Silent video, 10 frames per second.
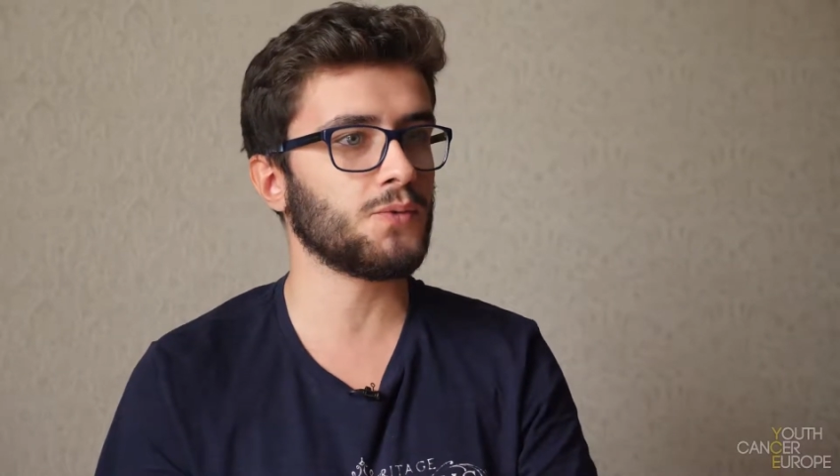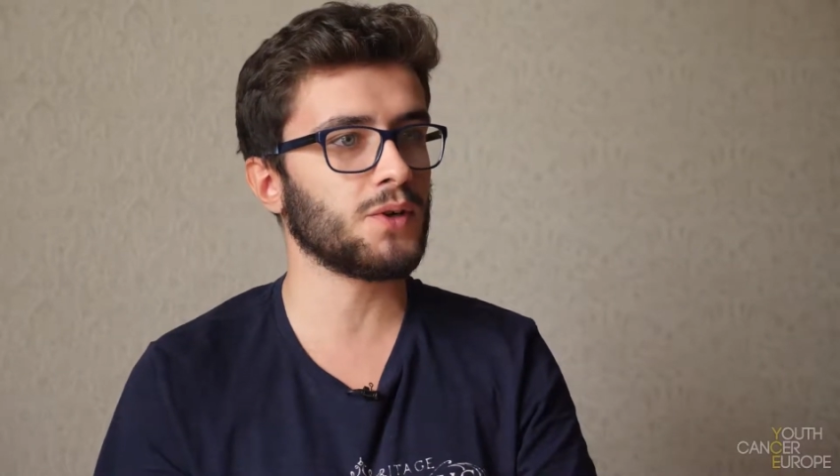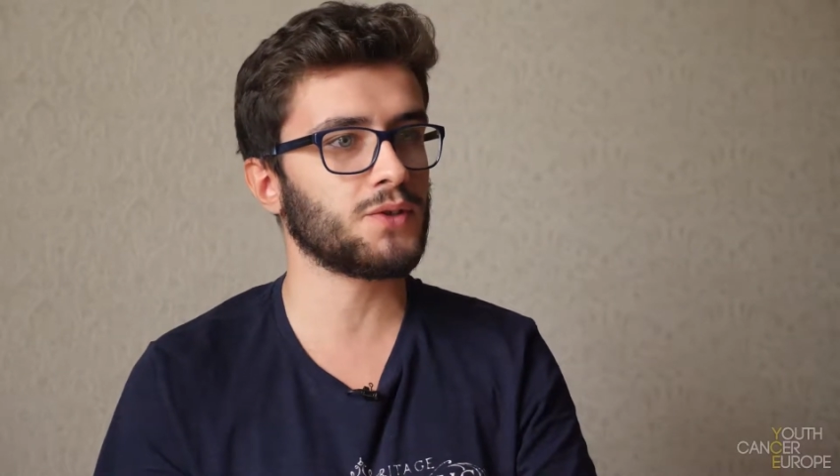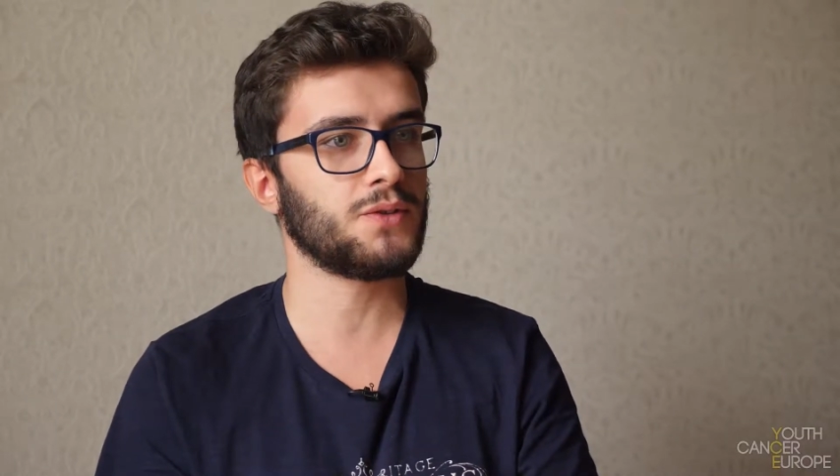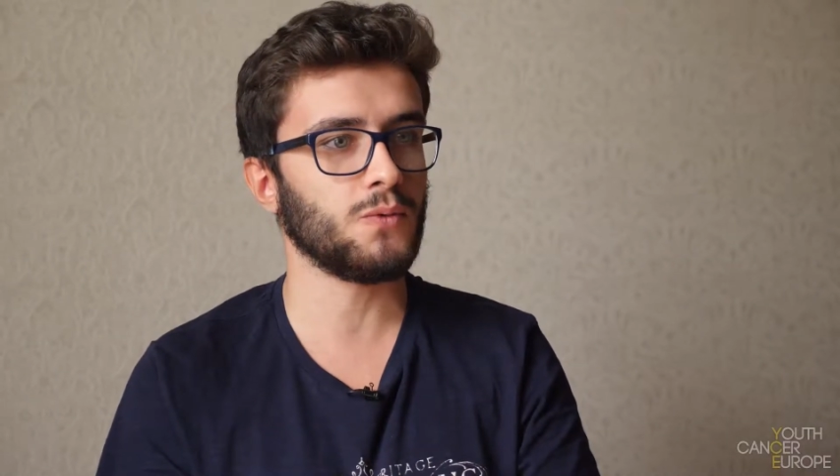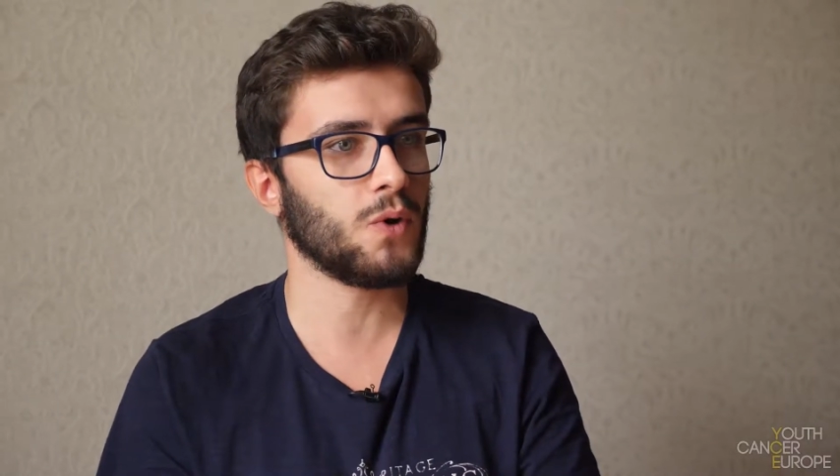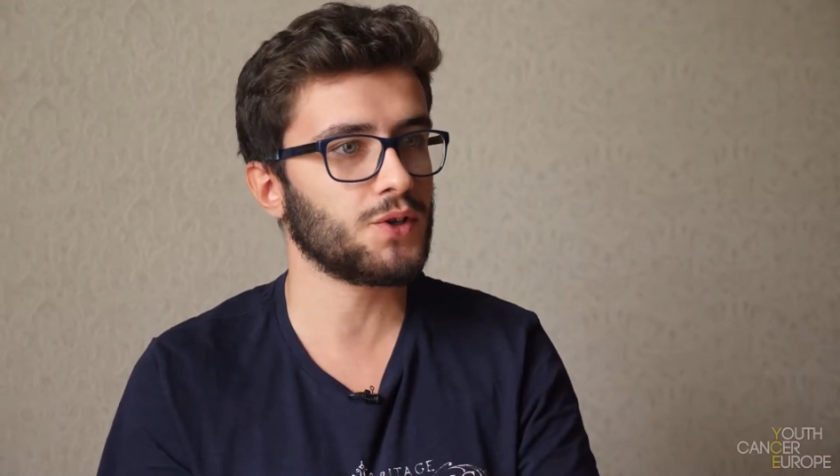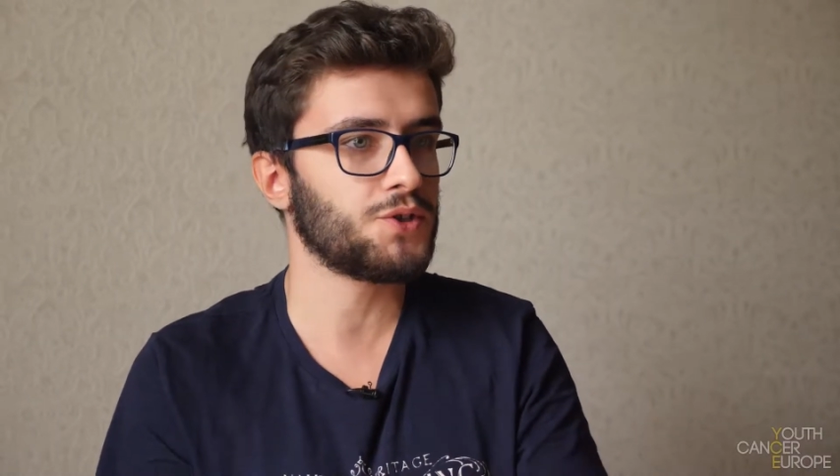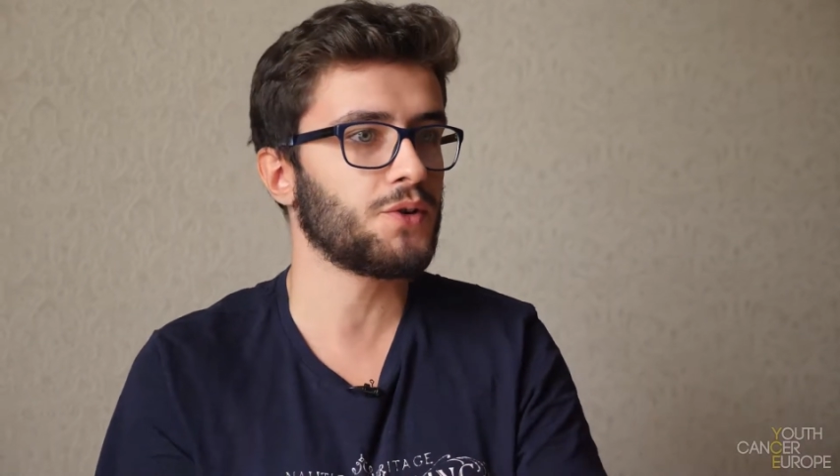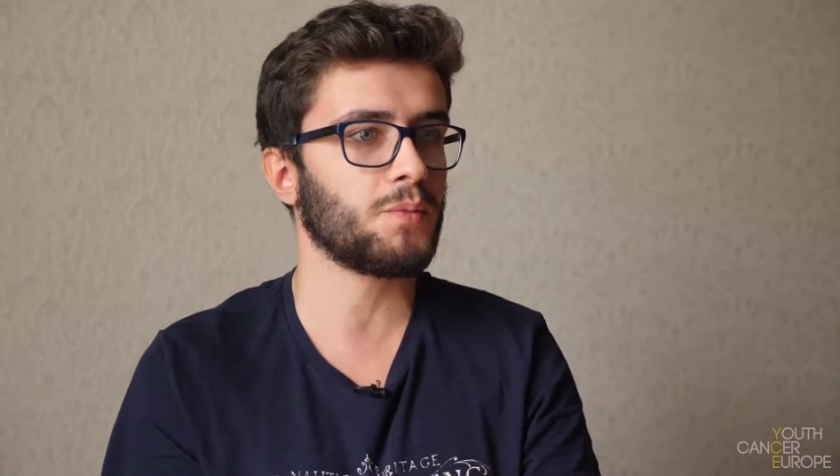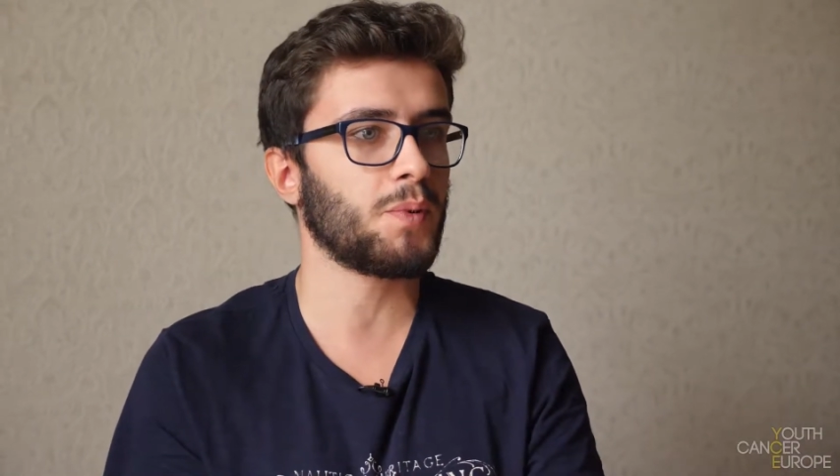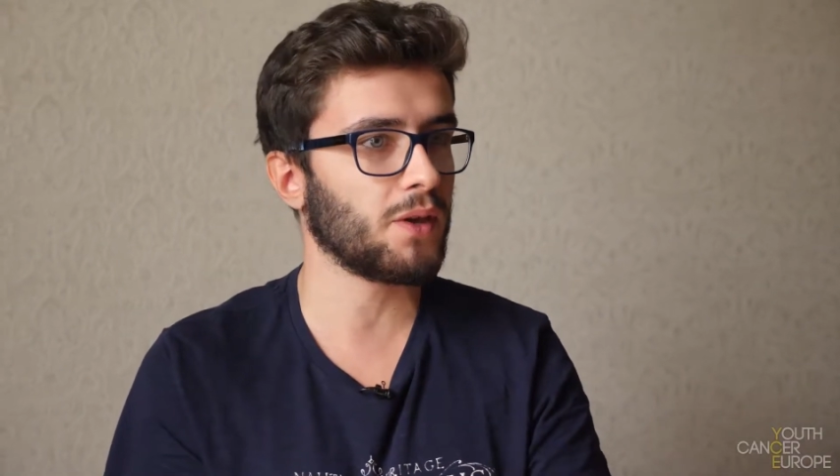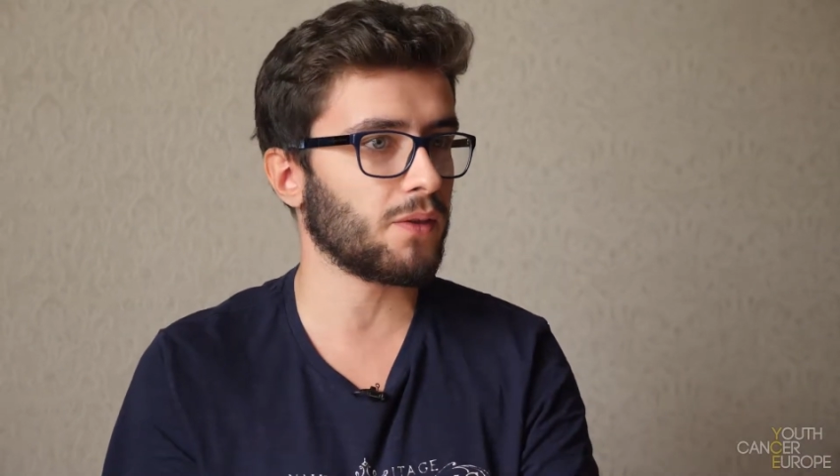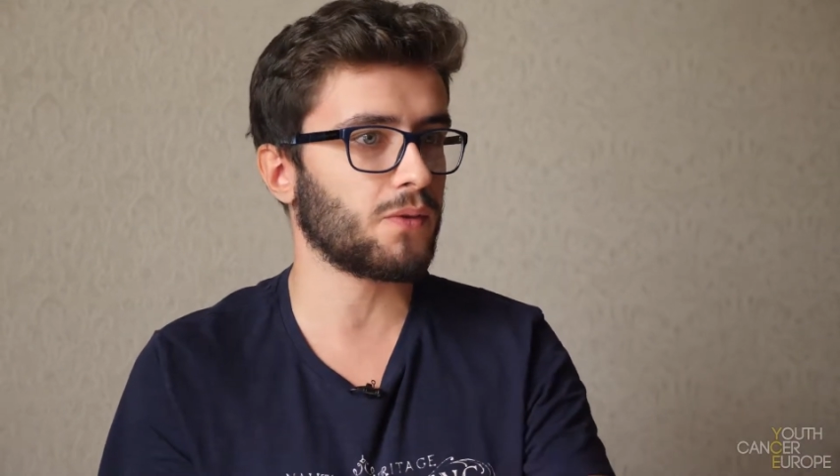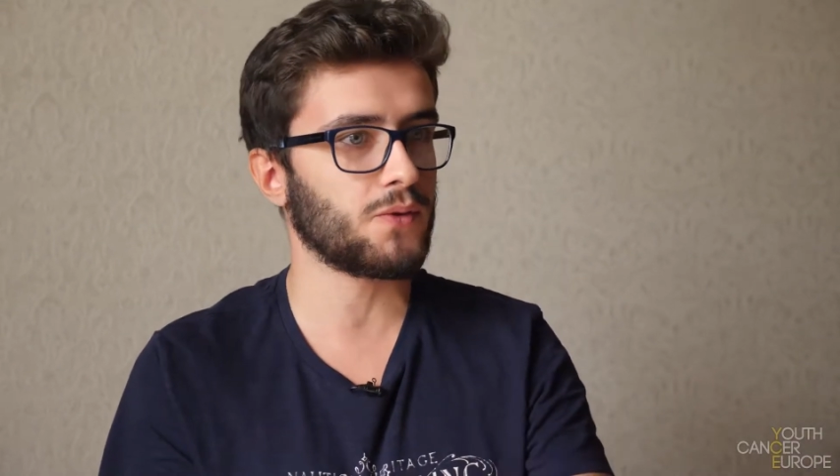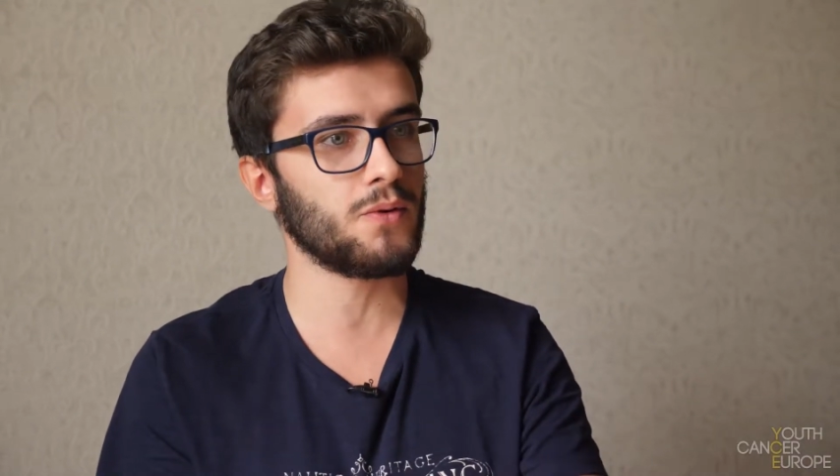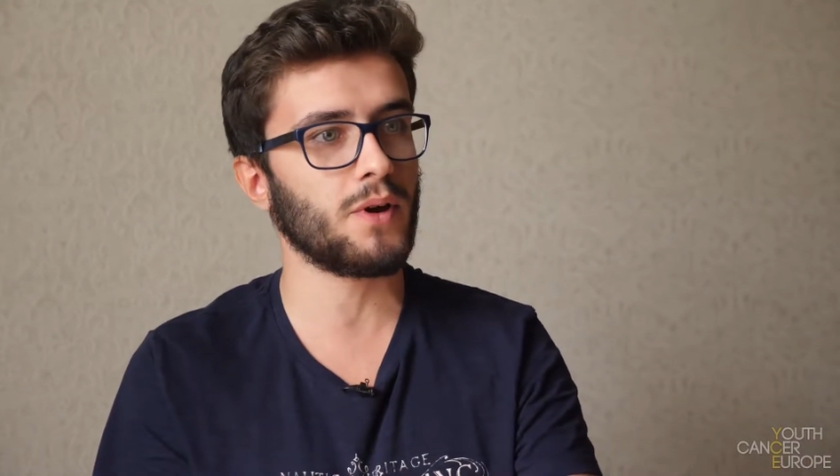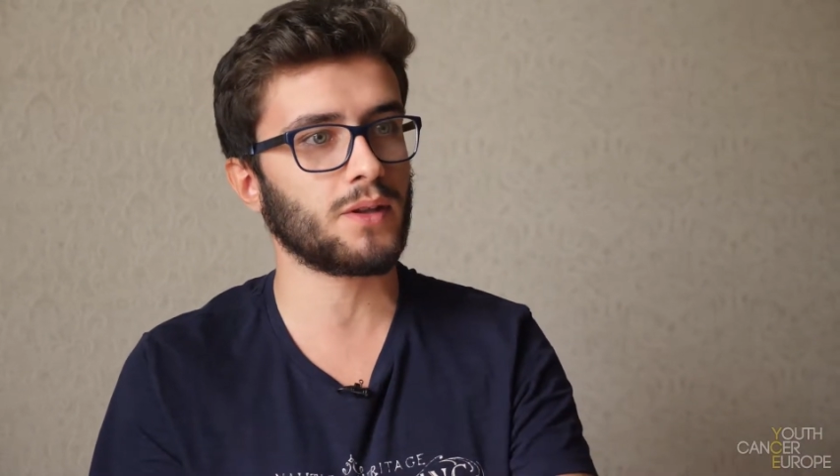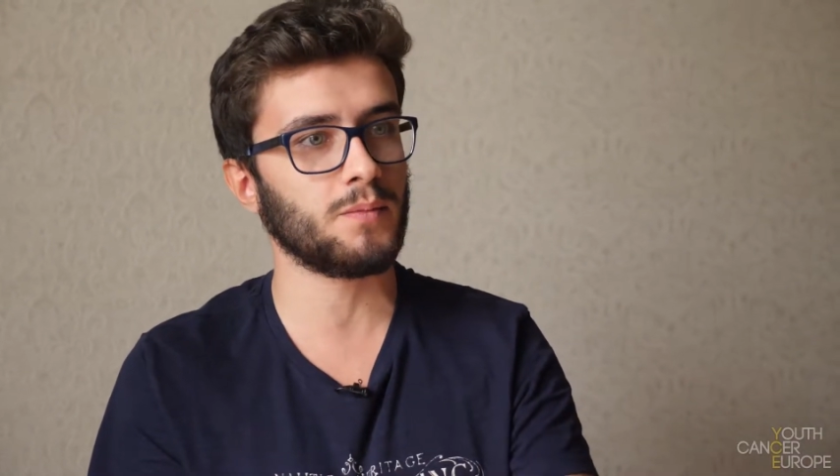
what you're being through at